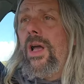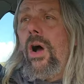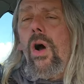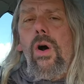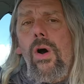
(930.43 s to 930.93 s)

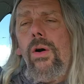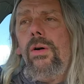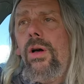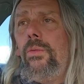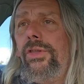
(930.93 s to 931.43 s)
Or
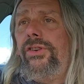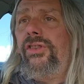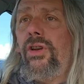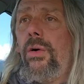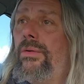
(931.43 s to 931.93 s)
would it
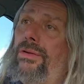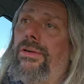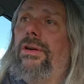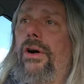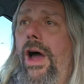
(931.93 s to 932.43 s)
just go, all
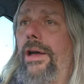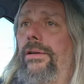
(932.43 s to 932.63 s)
right?